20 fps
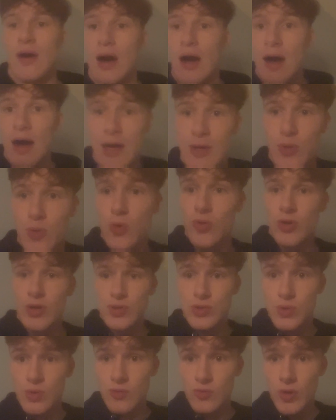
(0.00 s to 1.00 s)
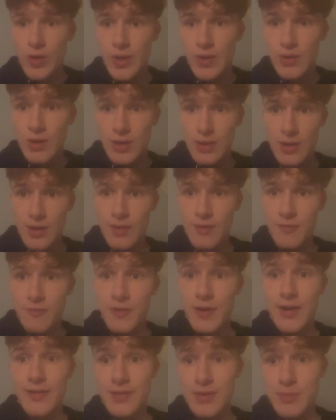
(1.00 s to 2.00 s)
I told her I was going to write out like a
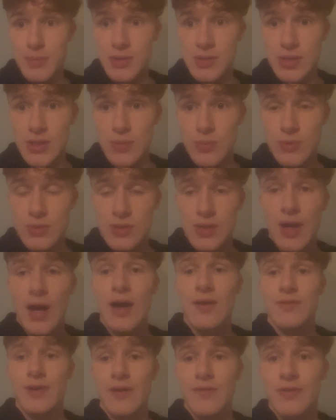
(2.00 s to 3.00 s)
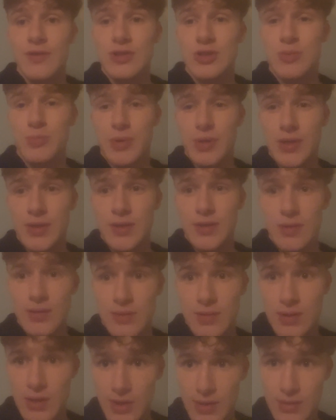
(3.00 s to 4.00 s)
5 email sequence, have that finished by
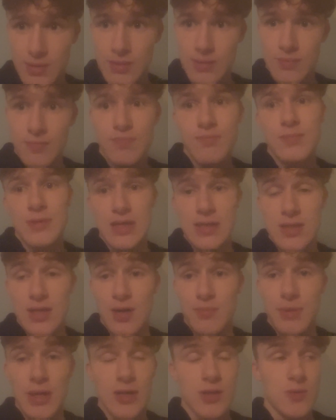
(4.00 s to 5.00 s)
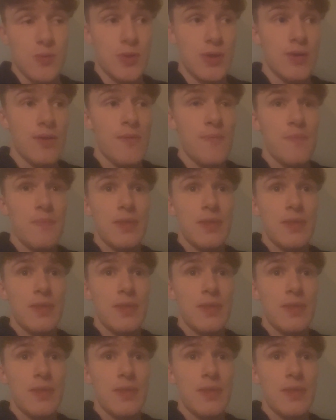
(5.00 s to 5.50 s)
like this time next week.